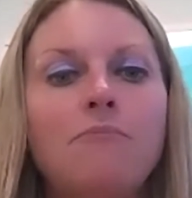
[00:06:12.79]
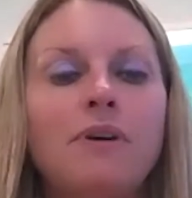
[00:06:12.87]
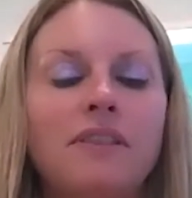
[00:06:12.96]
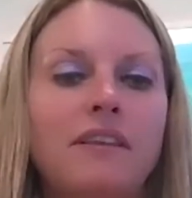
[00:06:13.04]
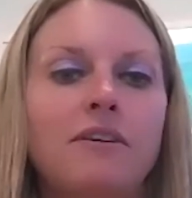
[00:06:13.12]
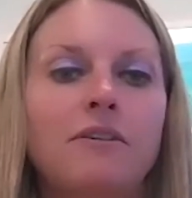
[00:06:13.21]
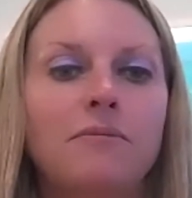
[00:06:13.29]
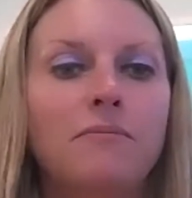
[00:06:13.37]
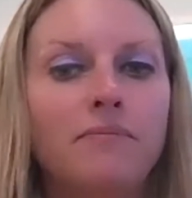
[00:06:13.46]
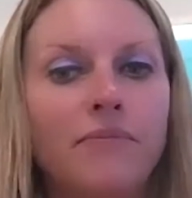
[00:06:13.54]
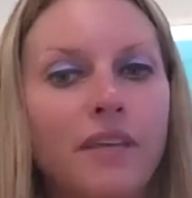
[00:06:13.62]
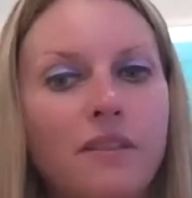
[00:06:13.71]
But
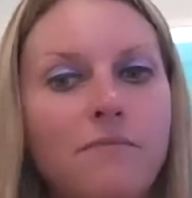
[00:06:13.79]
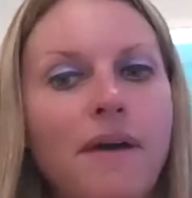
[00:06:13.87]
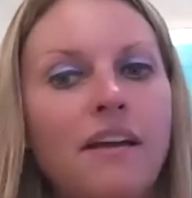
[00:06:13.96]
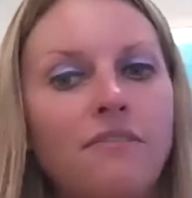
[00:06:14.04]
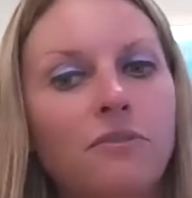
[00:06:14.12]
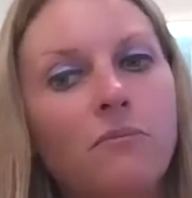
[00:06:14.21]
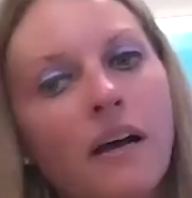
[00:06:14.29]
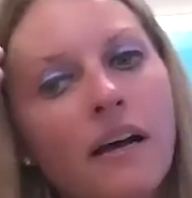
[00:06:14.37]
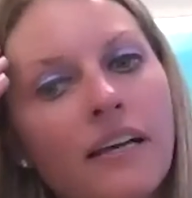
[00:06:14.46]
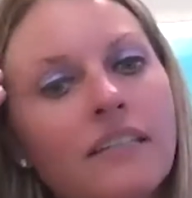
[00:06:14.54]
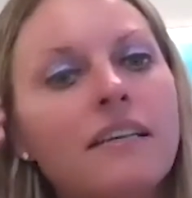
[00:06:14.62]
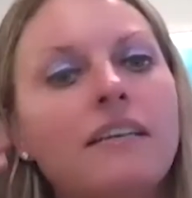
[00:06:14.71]
they're in the back of your
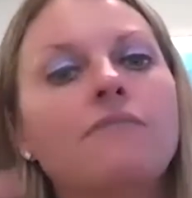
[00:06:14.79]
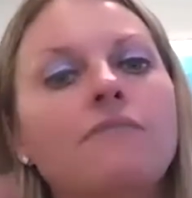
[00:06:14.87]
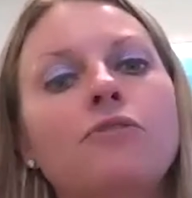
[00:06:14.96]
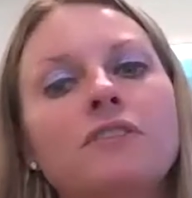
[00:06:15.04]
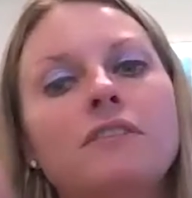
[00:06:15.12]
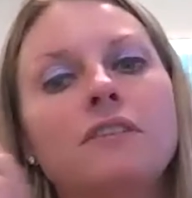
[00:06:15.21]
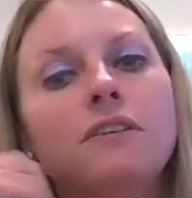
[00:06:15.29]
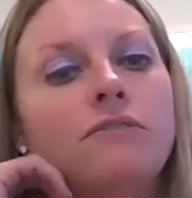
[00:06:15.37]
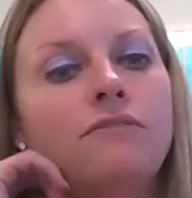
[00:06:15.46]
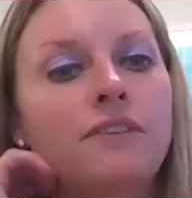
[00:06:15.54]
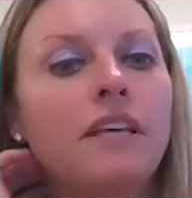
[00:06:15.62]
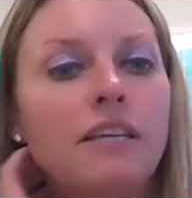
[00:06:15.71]
mind and forcing you to
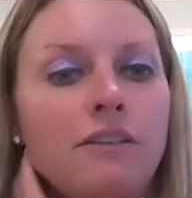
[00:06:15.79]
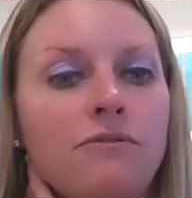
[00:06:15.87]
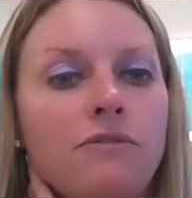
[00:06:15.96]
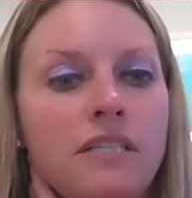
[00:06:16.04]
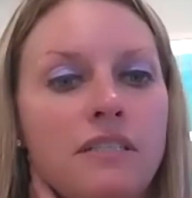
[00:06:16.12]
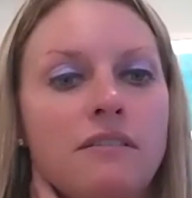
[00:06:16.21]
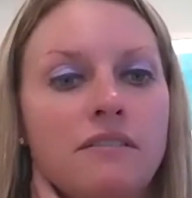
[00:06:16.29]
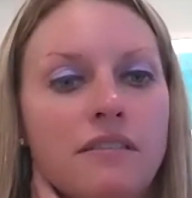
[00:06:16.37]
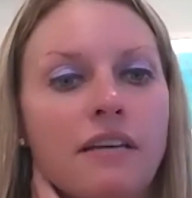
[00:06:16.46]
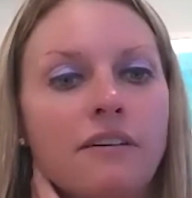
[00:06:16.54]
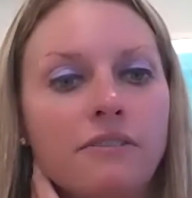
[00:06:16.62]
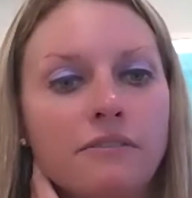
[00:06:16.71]
feel like you need to
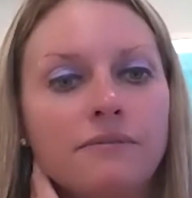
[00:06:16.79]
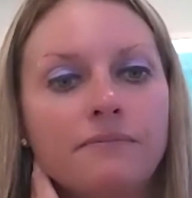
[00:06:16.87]
settle.